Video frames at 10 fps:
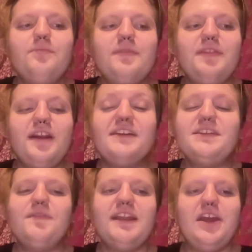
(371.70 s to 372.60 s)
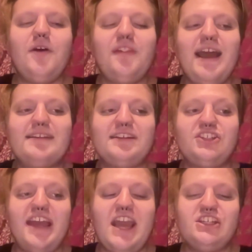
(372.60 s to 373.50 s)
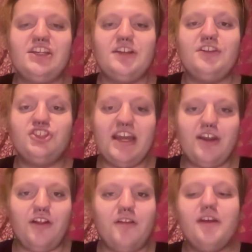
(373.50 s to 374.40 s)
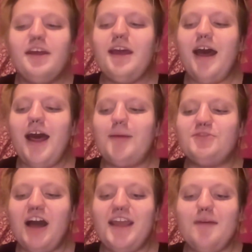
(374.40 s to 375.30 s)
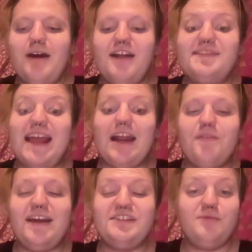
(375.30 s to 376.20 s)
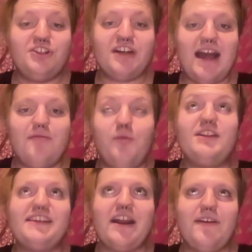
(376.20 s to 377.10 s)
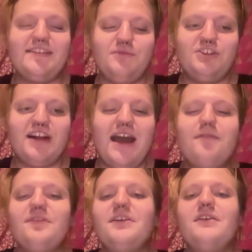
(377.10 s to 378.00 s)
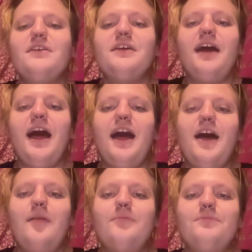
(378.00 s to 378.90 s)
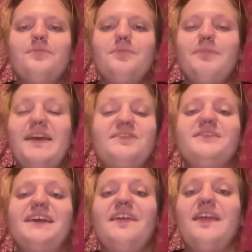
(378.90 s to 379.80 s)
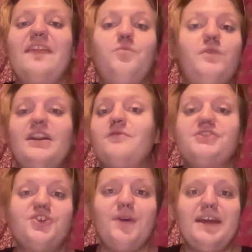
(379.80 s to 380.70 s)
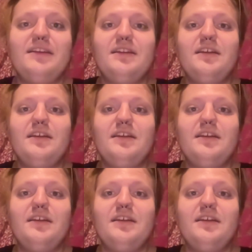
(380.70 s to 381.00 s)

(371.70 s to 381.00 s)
there's a video on the Hex Education channel talking about sacrifice and witchcraft, blood sacrifice and witchcraft, basically saying that we don't do it.